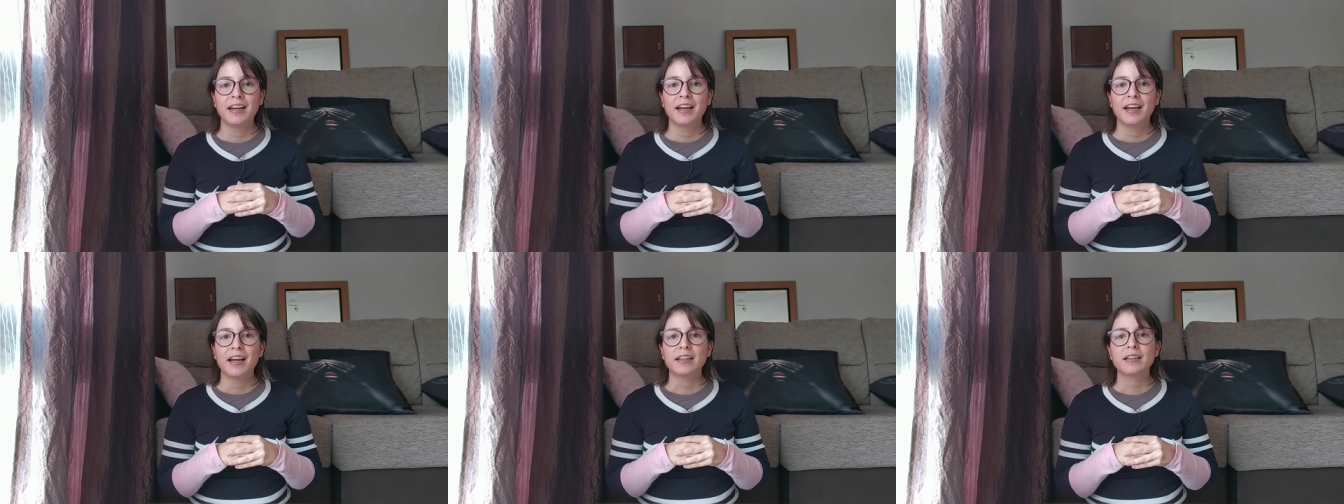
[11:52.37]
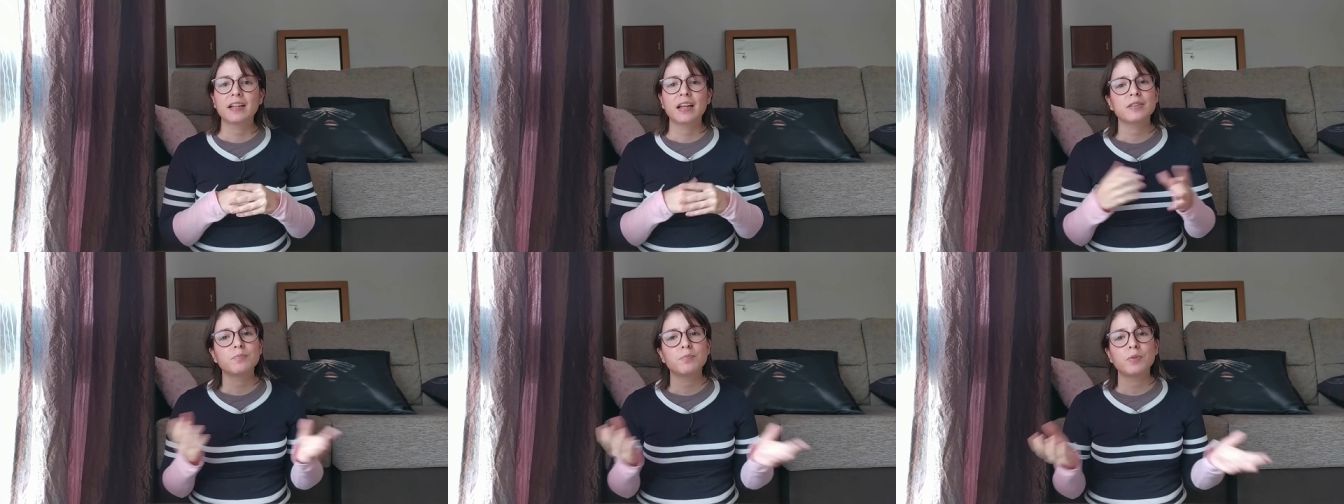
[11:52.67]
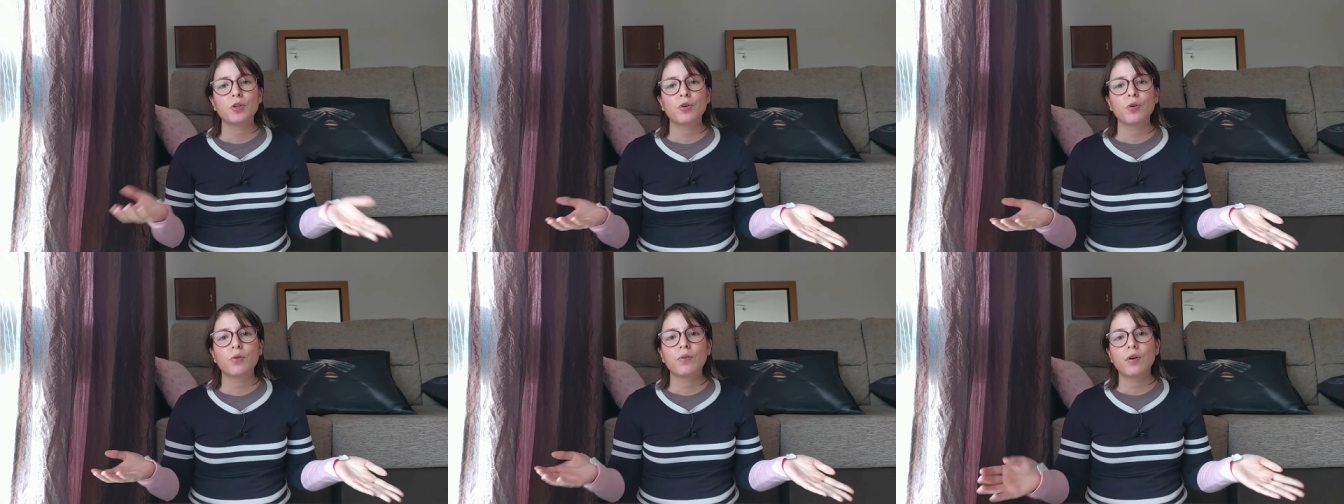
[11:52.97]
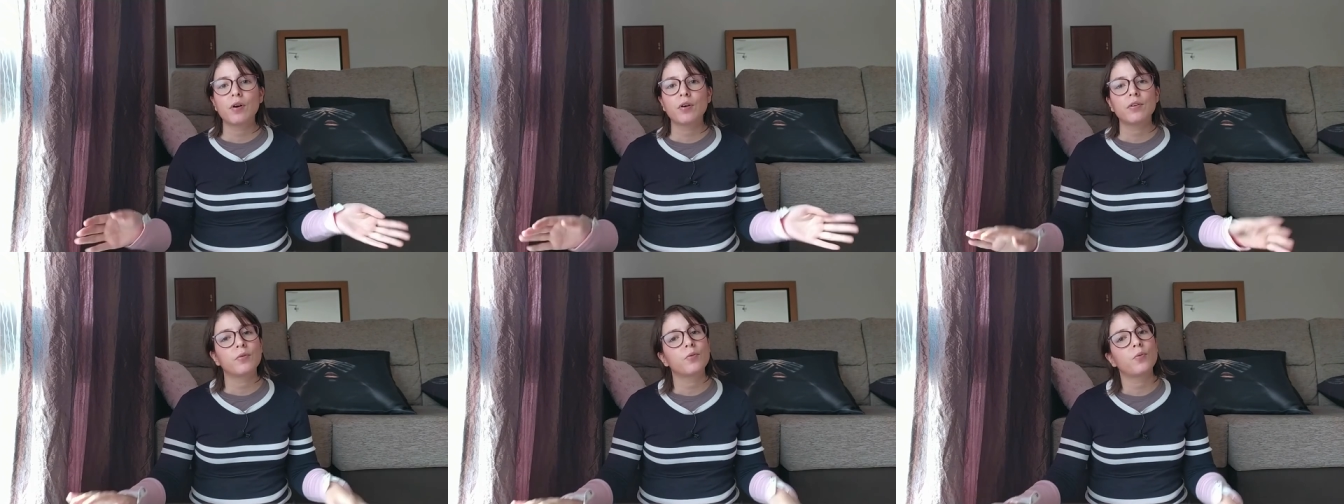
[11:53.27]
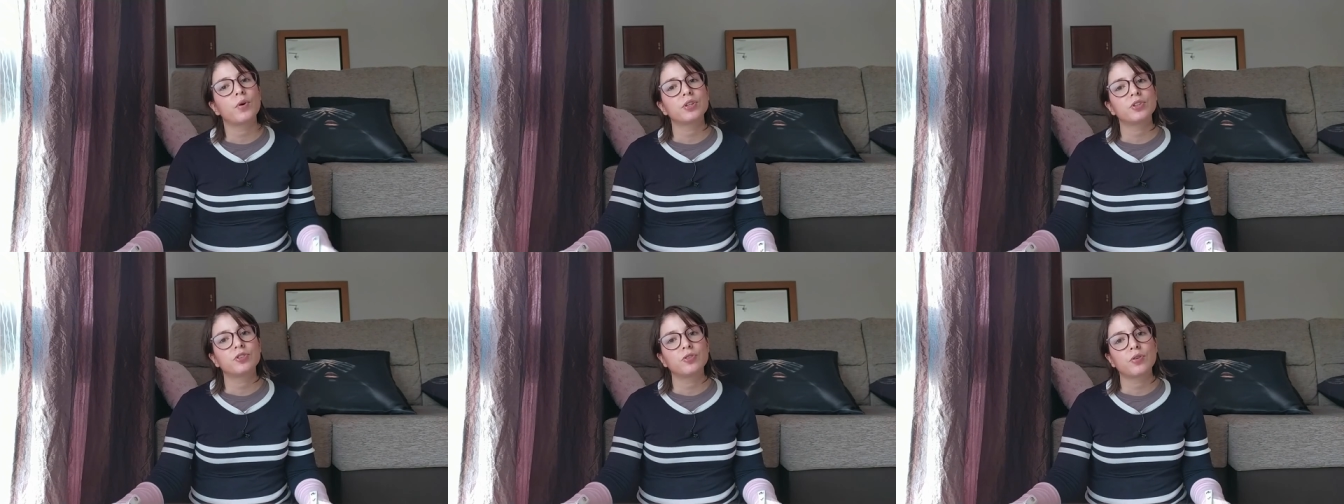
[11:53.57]
and let me know
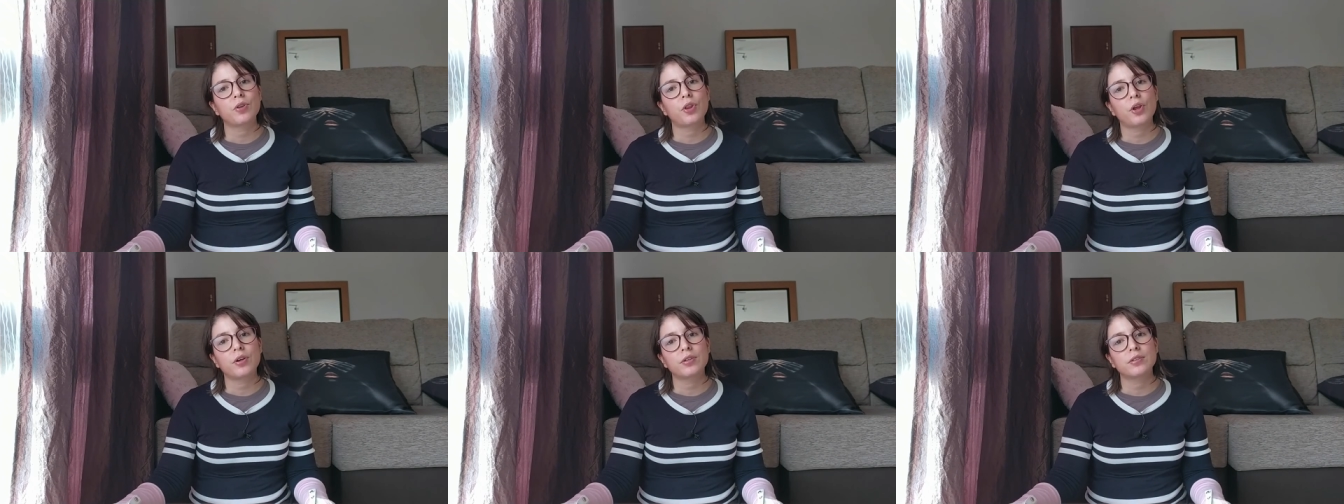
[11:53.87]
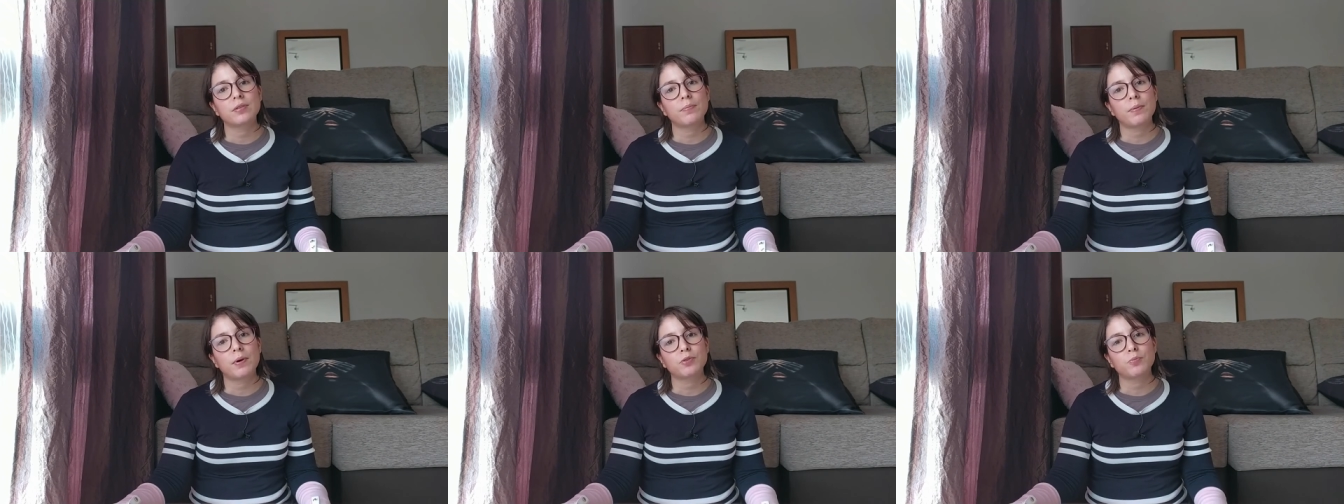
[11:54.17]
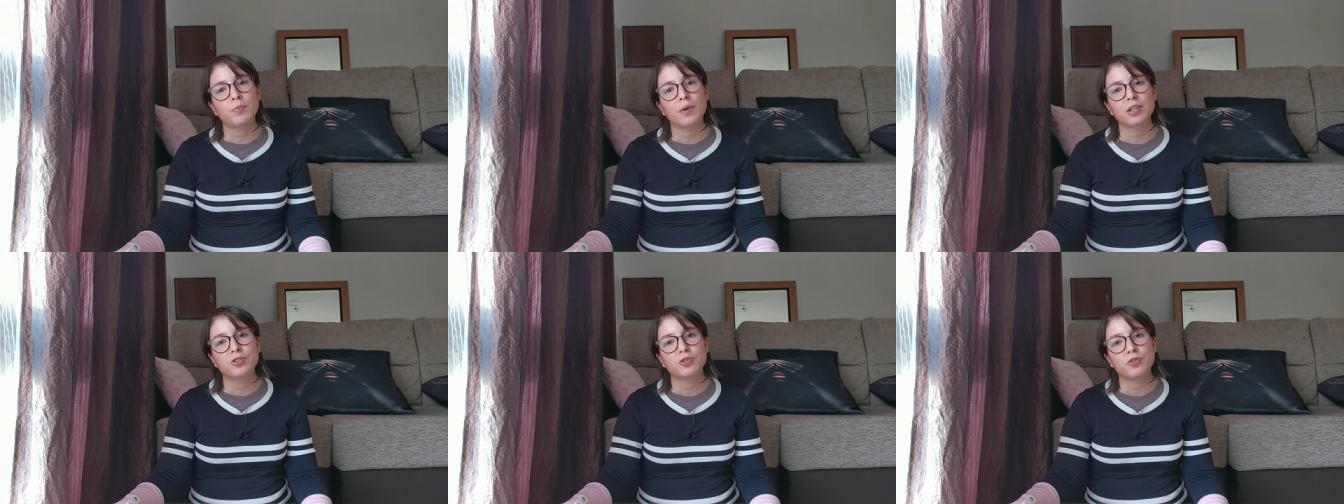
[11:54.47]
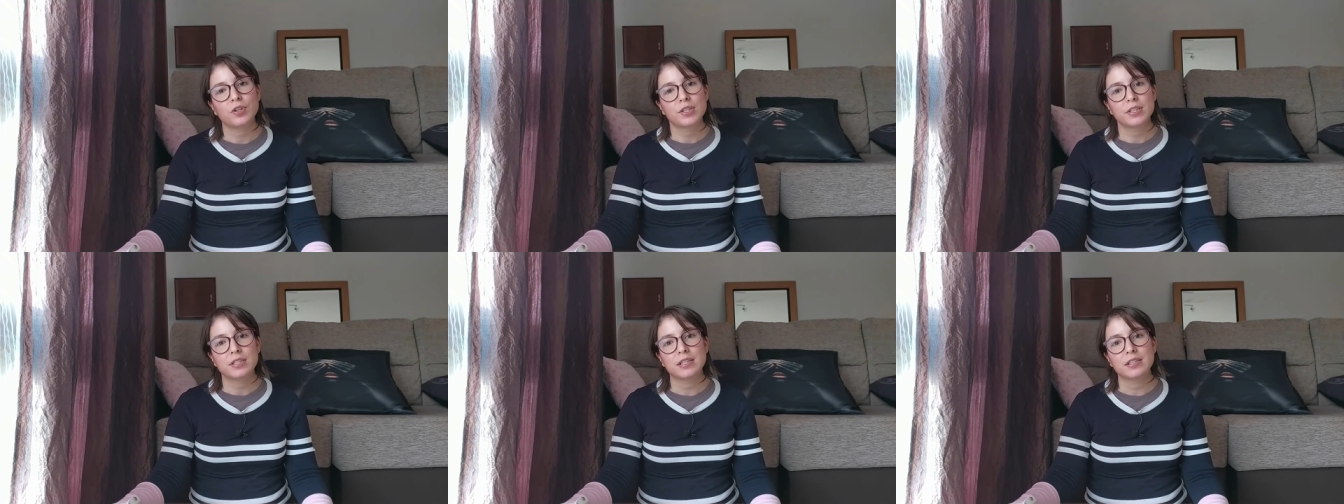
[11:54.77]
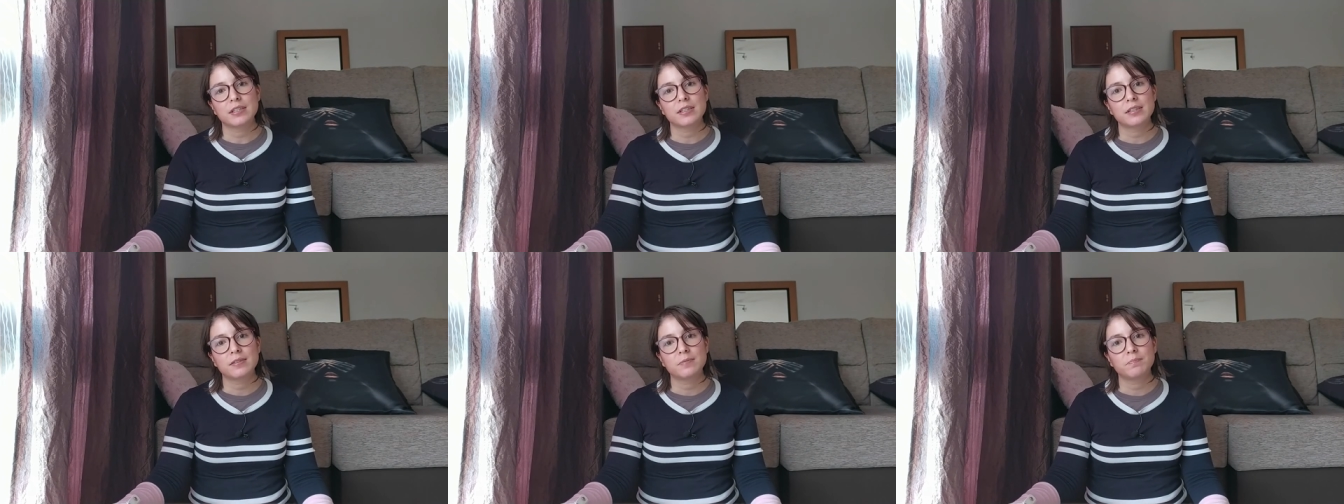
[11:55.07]
what you thought about my
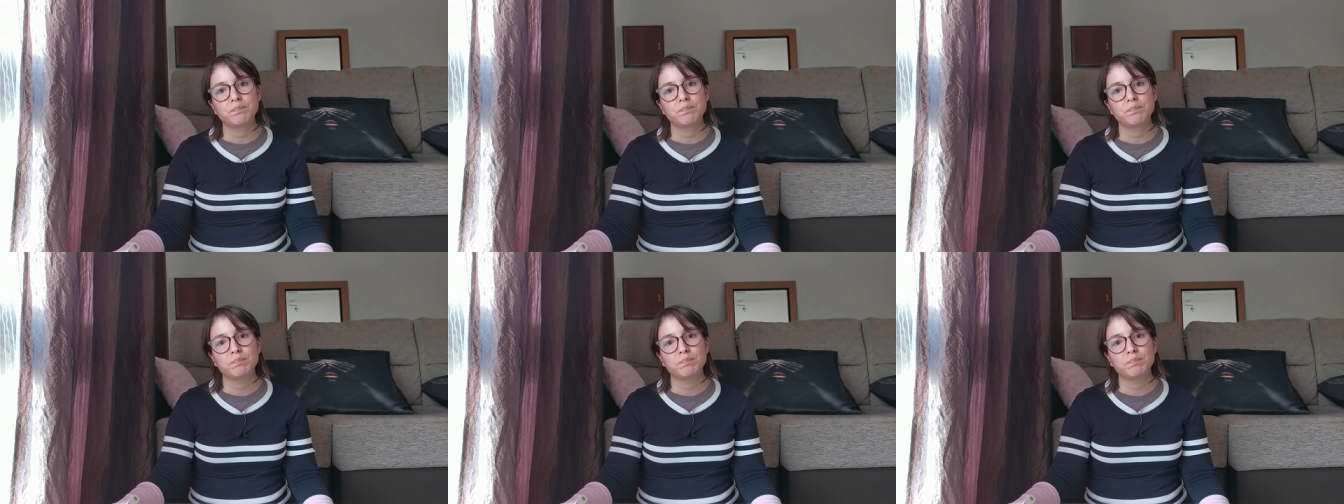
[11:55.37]
choices,